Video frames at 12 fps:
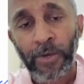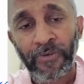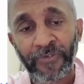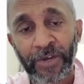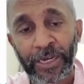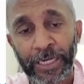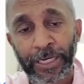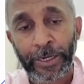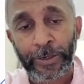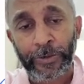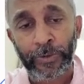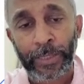we
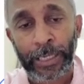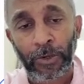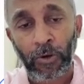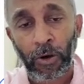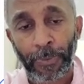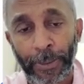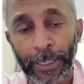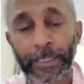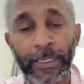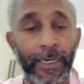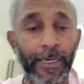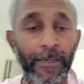needed to incorporate
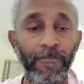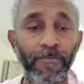here,